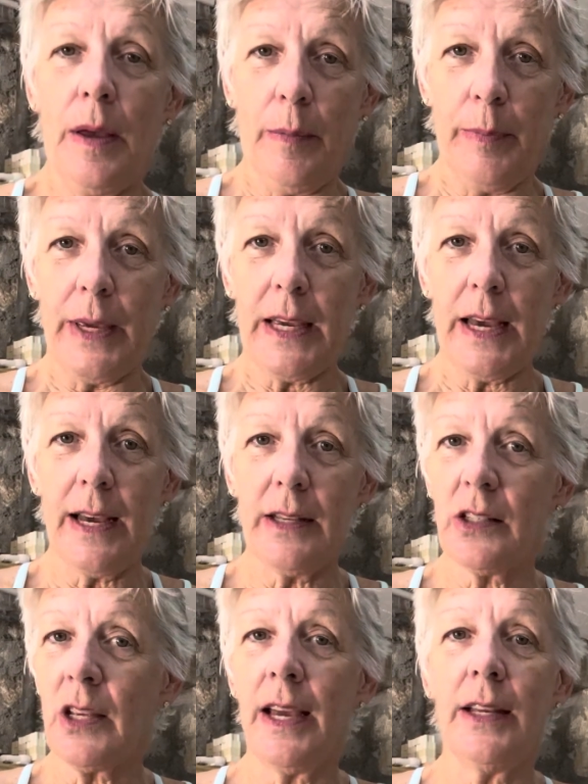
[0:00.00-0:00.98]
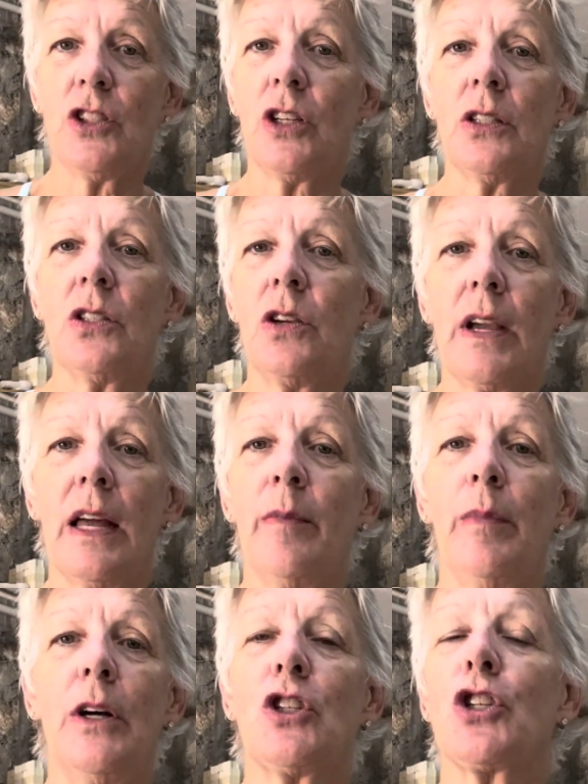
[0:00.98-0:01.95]
because you get a
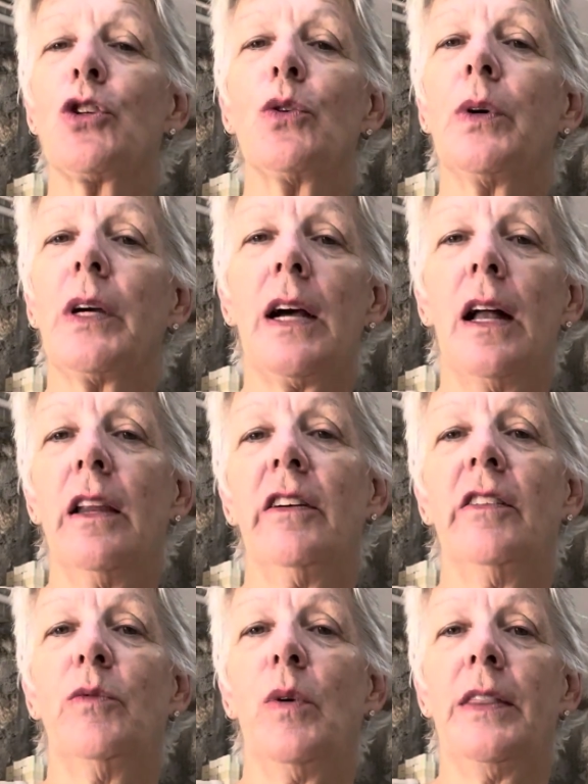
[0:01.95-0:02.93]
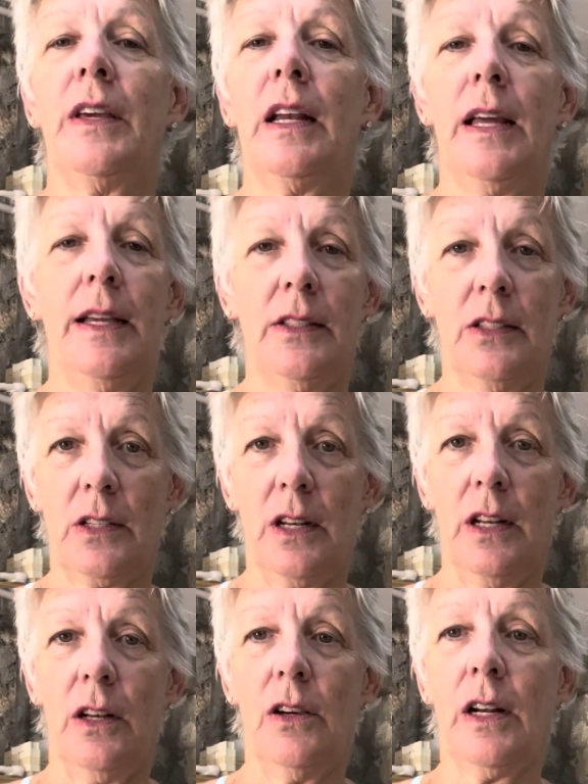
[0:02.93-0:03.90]
much truer color of what the glaze is going
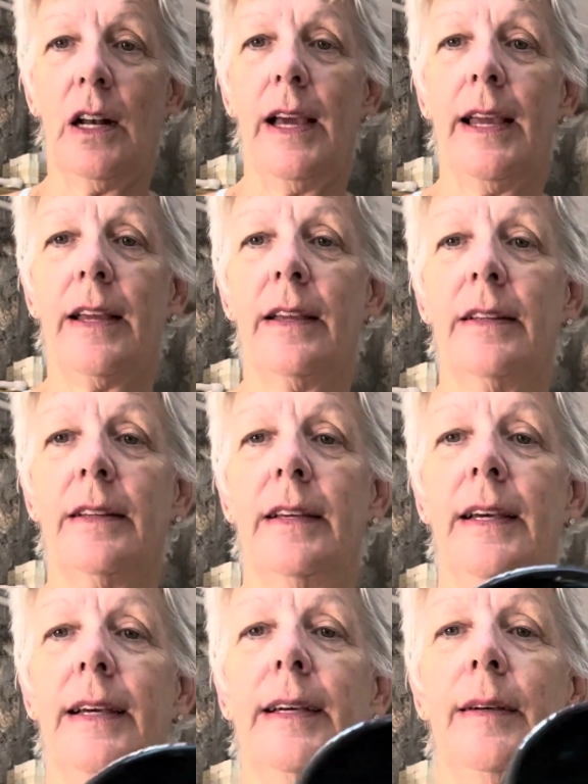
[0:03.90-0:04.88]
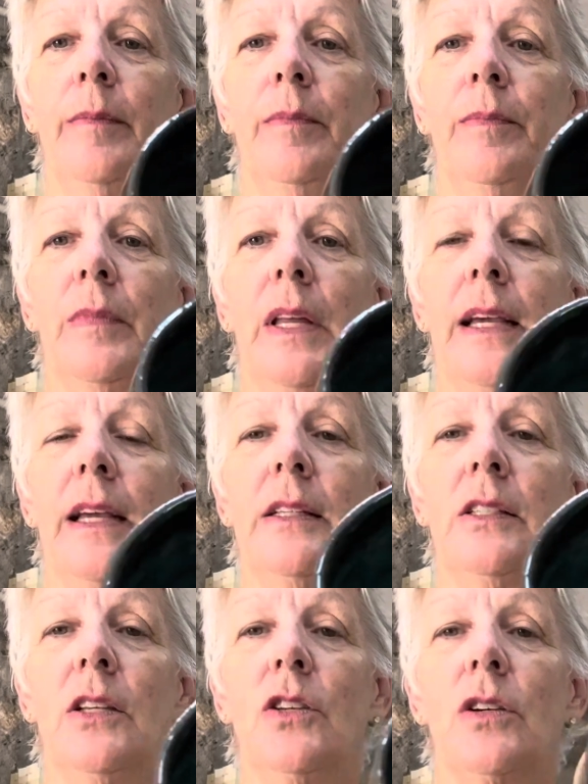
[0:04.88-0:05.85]
to look like. Like I
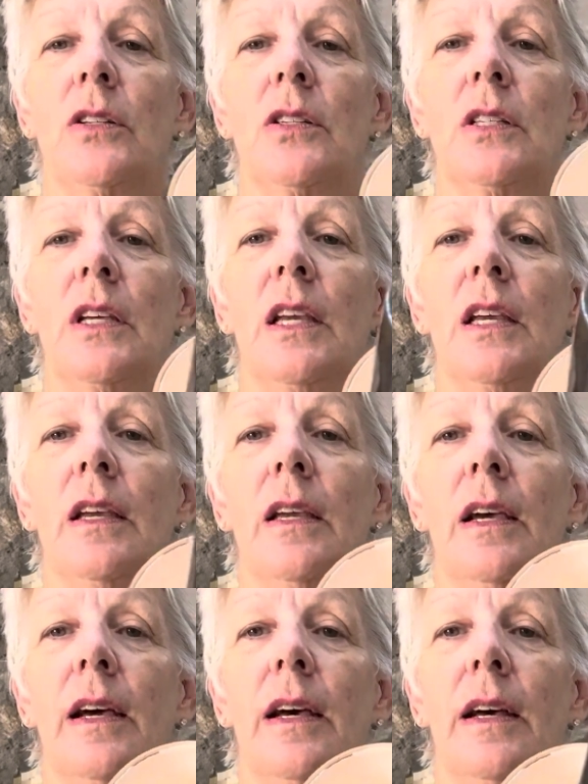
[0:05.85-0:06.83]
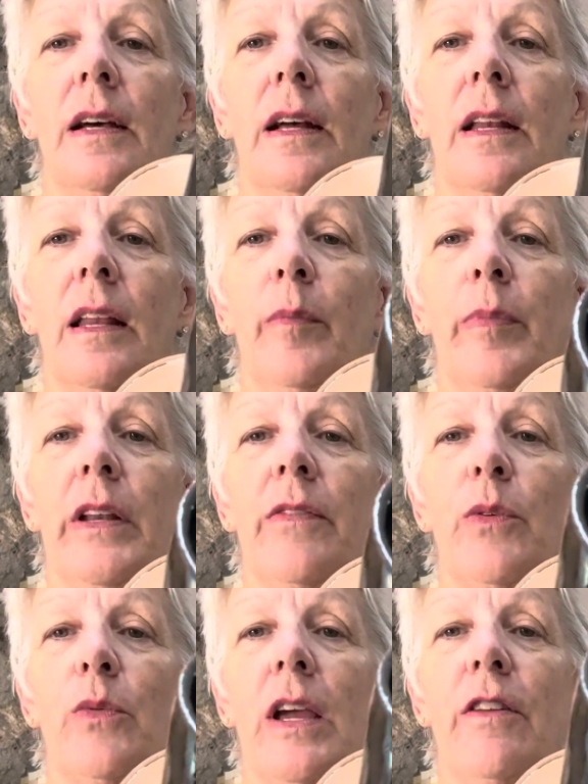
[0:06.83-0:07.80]
said, you can see a little bit of
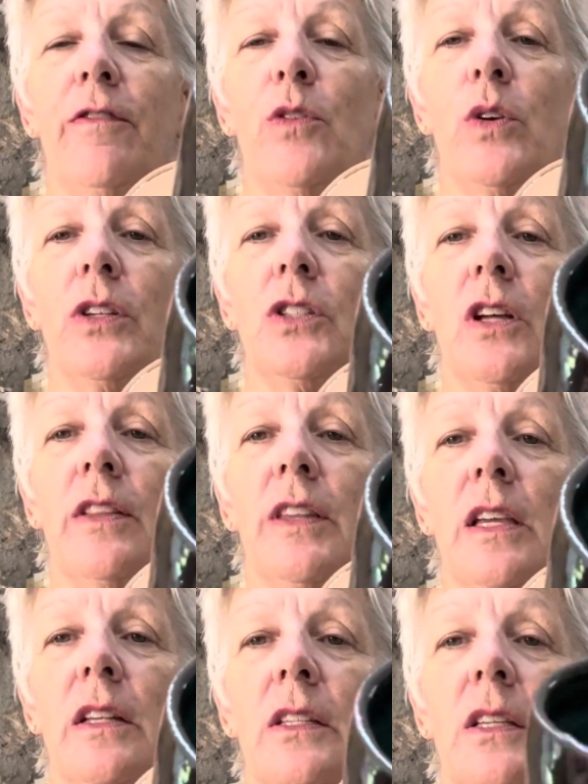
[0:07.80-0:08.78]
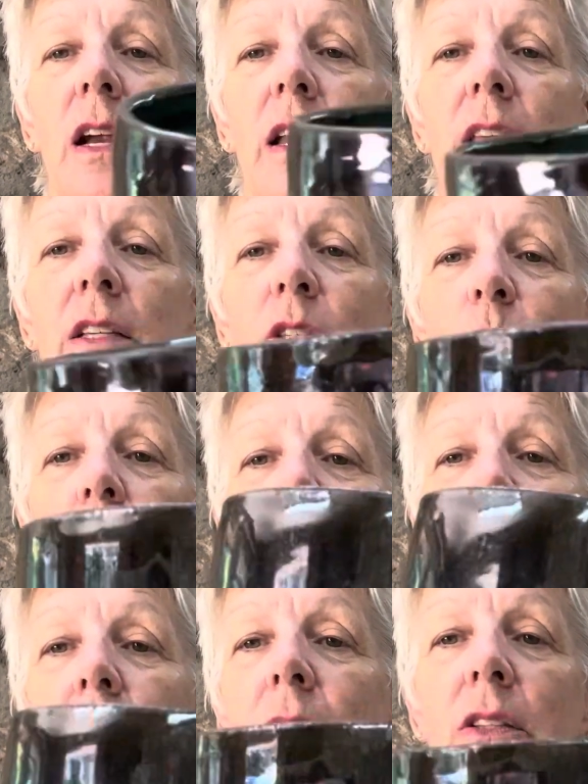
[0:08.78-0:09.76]
the rainforest on the inside of this one,
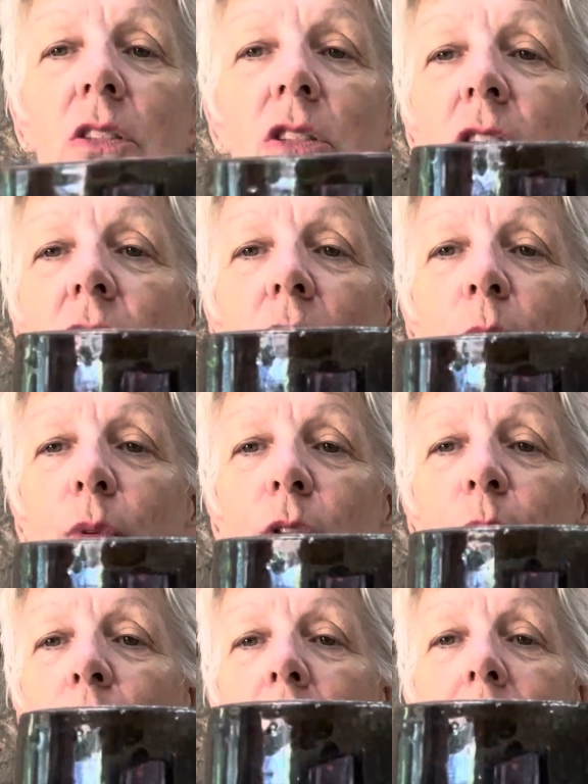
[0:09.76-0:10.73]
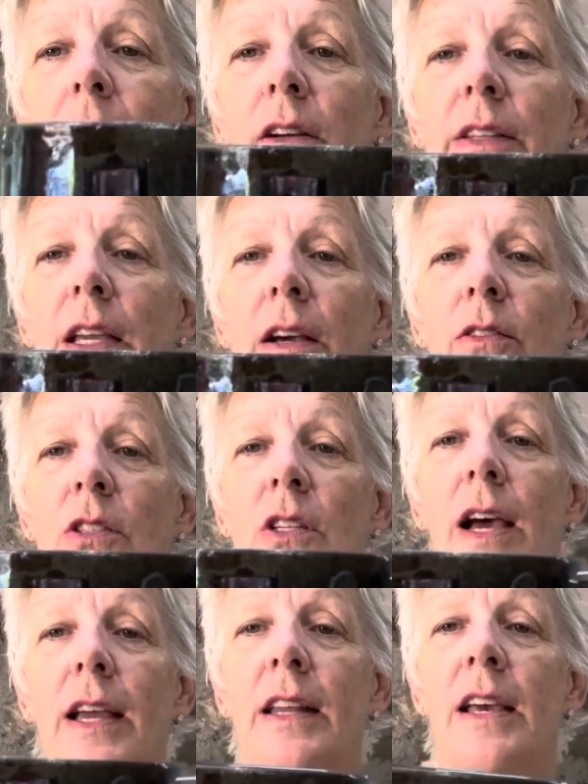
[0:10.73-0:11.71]
but it's just almost black on the
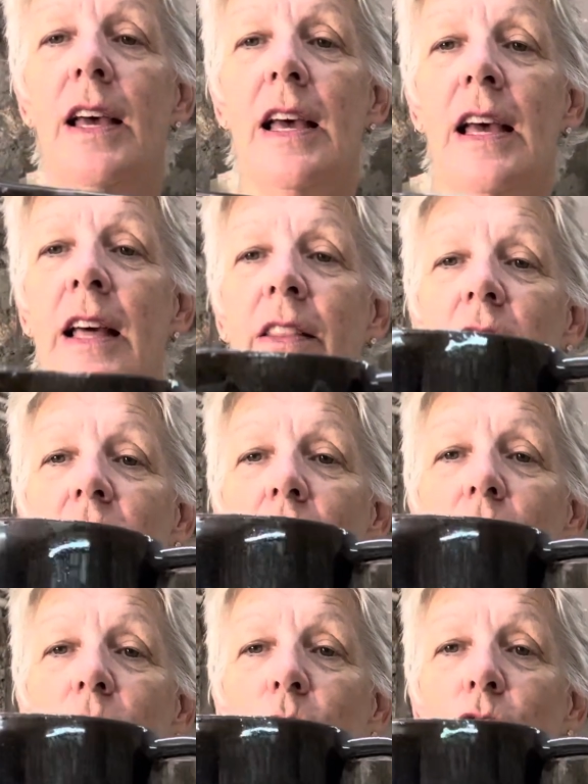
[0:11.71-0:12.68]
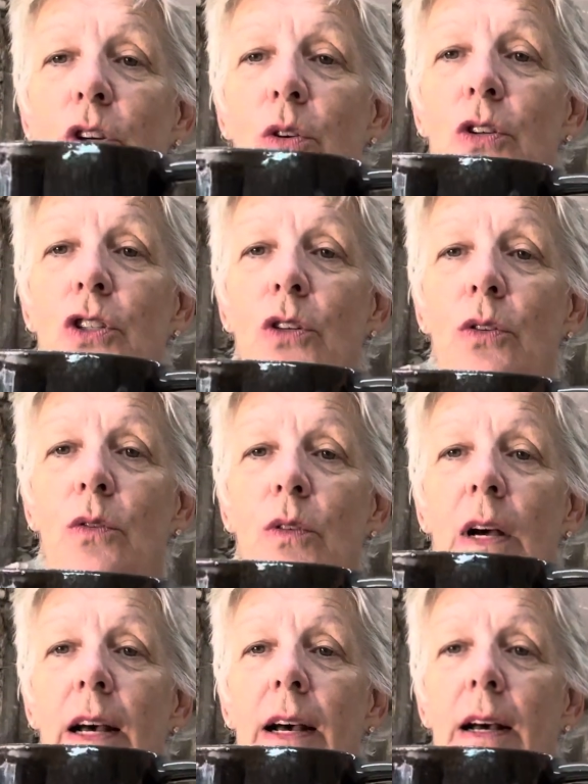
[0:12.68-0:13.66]
outside. This also shows you
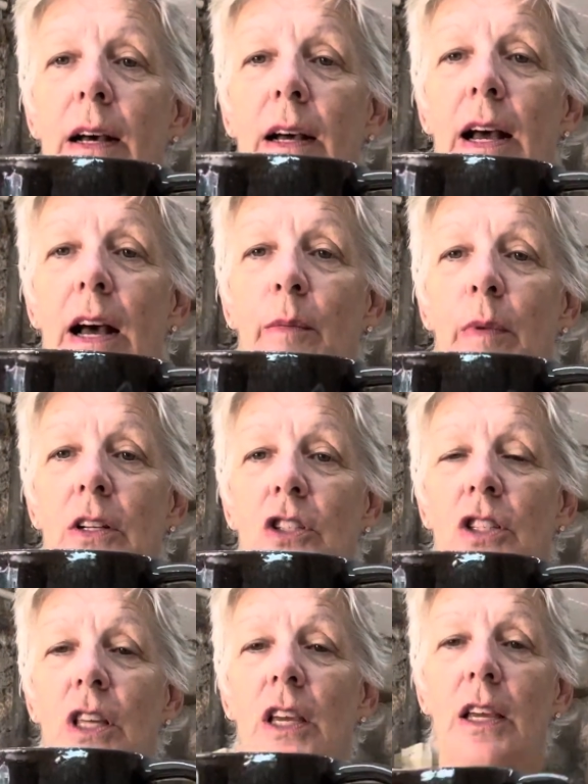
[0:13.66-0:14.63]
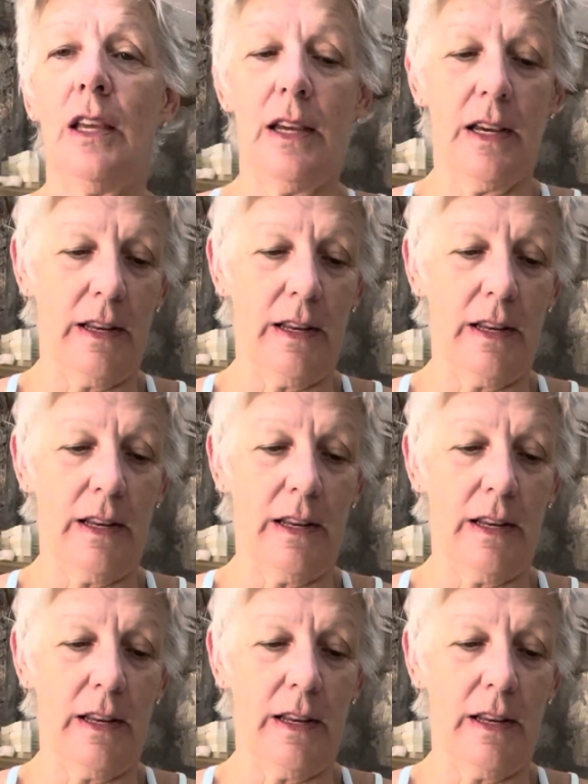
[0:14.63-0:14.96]
how much the